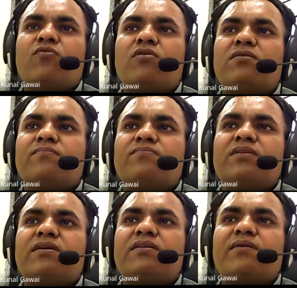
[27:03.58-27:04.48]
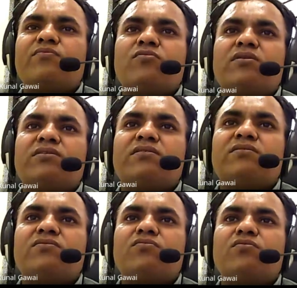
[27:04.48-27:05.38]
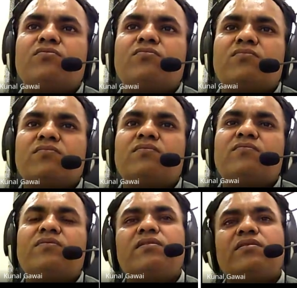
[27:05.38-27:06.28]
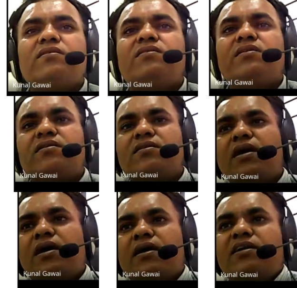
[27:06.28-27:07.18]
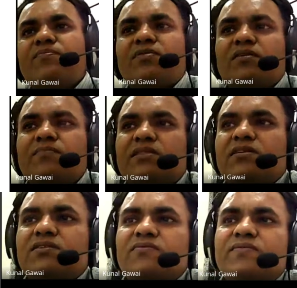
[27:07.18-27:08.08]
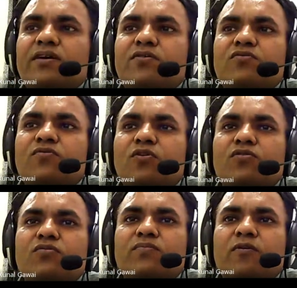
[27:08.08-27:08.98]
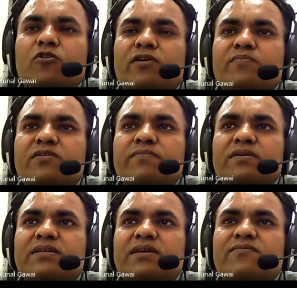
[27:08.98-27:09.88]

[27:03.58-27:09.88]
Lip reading: for encapsulation. So there are different methods we have to follow. For what purpose?